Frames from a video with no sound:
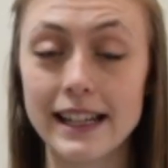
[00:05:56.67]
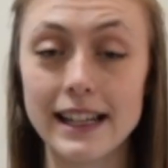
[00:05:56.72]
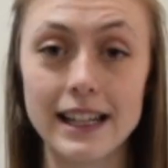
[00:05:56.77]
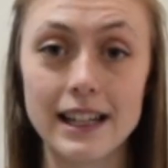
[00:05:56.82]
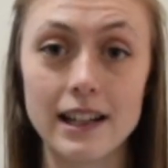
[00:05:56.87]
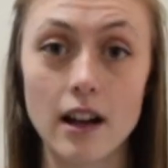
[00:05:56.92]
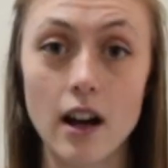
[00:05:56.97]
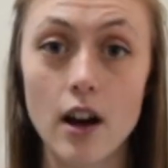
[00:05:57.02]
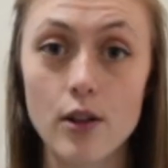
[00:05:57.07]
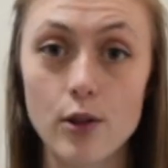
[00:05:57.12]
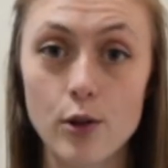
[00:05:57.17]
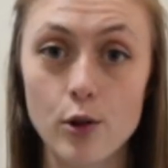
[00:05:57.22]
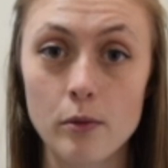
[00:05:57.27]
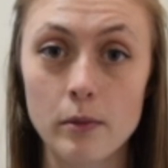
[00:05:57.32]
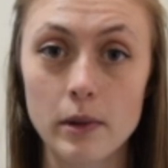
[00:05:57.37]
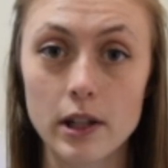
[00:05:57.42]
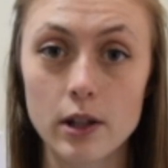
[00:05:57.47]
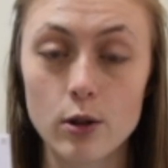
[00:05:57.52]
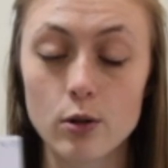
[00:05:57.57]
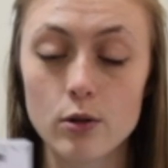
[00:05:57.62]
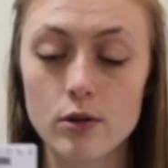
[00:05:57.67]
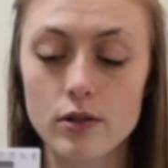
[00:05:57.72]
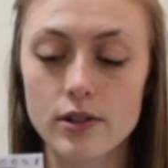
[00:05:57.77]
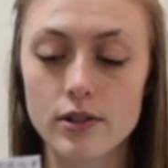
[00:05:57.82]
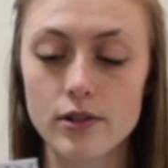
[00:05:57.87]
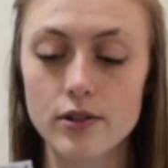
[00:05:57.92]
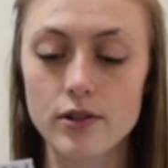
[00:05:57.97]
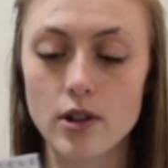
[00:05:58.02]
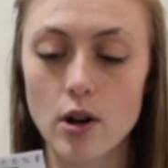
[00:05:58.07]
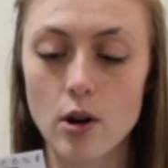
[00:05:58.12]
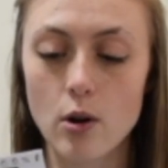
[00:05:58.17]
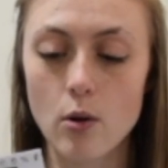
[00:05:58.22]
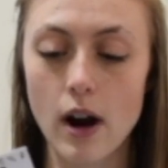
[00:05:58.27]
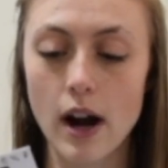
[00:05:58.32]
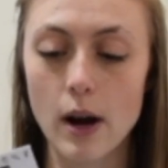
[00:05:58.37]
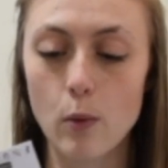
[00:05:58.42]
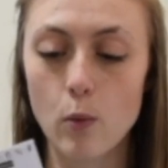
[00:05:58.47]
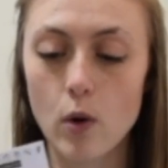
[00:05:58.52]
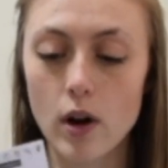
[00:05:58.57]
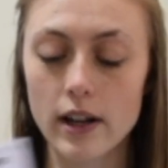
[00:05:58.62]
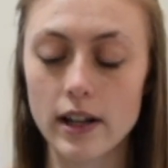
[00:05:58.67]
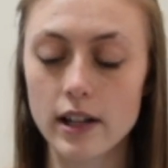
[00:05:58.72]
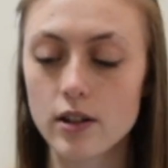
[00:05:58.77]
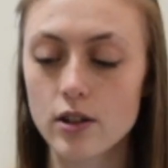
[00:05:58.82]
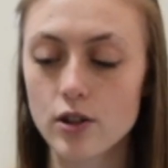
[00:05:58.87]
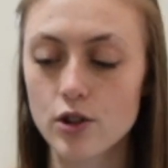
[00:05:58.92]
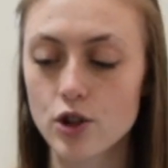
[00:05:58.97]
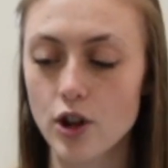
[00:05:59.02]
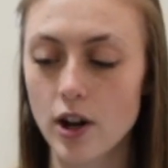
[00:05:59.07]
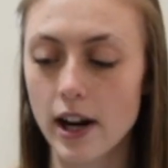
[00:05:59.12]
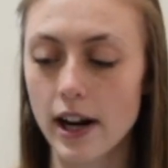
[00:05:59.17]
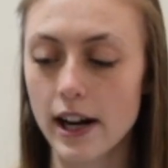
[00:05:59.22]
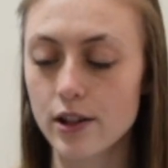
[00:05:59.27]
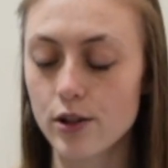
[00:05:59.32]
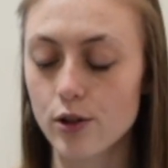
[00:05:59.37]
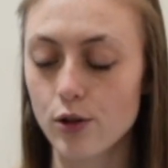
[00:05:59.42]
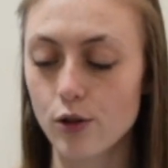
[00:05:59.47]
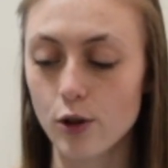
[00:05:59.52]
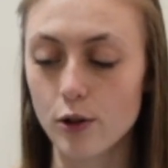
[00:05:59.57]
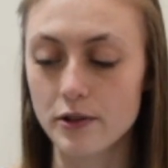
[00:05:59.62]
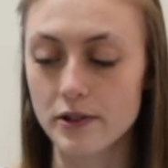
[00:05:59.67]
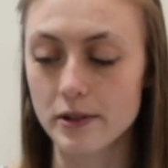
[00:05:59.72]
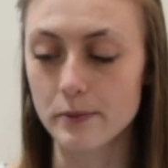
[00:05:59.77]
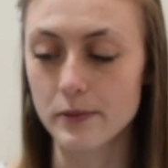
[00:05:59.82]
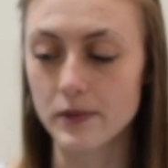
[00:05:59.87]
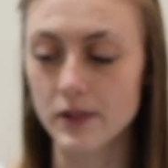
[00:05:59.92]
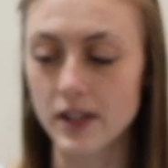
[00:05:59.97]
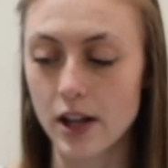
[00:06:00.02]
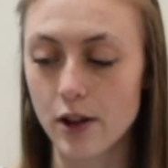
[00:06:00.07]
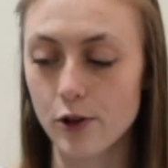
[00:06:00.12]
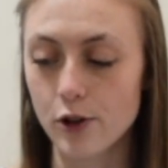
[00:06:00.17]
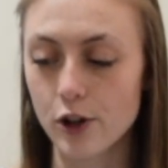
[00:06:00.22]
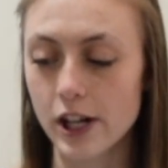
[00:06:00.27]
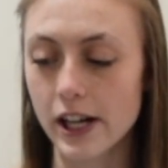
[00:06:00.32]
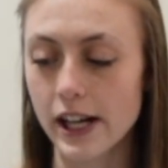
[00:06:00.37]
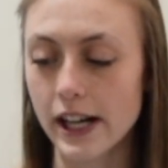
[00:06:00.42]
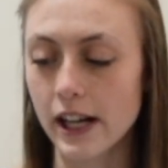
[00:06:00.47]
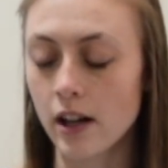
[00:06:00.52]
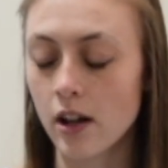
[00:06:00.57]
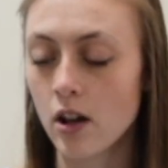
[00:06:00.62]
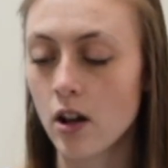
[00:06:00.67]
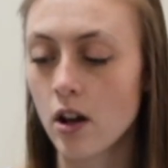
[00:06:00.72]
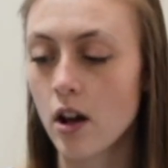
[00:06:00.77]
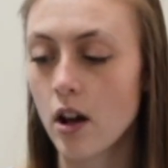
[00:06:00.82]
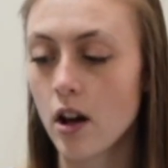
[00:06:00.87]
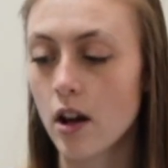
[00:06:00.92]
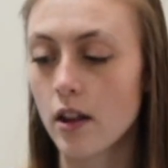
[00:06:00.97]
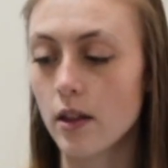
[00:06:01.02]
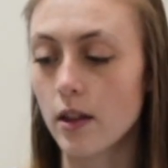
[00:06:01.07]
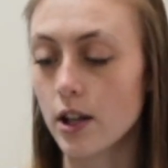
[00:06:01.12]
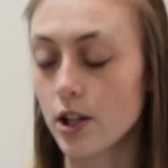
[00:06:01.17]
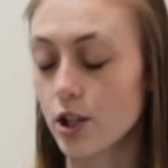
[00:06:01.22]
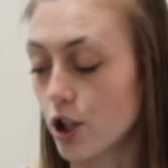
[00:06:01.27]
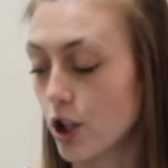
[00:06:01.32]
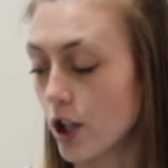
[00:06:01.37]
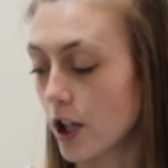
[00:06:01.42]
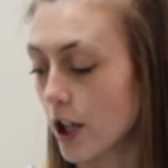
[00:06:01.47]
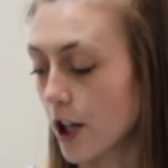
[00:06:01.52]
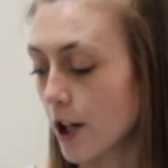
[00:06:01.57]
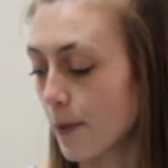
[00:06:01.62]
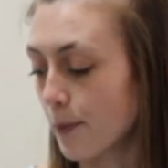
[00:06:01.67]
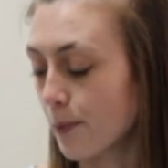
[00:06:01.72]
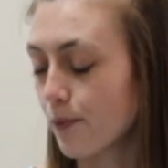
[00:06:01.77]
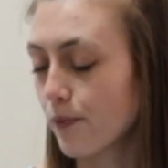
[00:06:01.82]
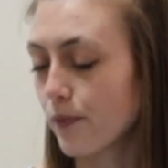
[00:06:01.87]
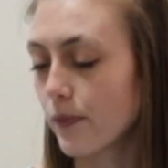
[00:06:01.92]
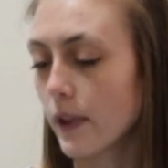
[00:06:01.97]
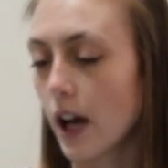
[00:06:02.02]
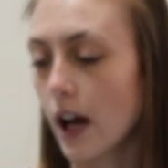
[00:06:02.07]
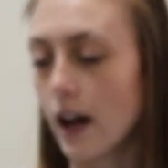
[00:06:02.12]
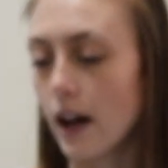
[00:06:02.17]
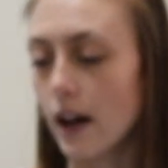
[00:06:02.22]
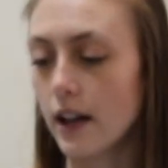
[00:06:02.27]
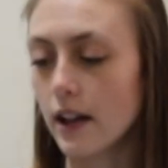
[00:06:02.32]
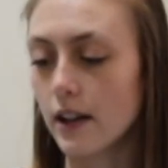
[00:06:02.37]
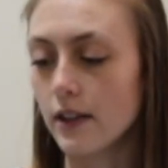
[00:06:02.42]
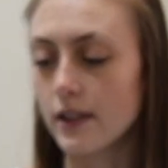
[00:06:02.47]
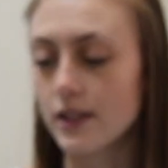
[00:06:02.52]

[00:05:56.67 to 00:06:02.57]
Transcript: in other meals. So I wanted to try to grow some celery this year. And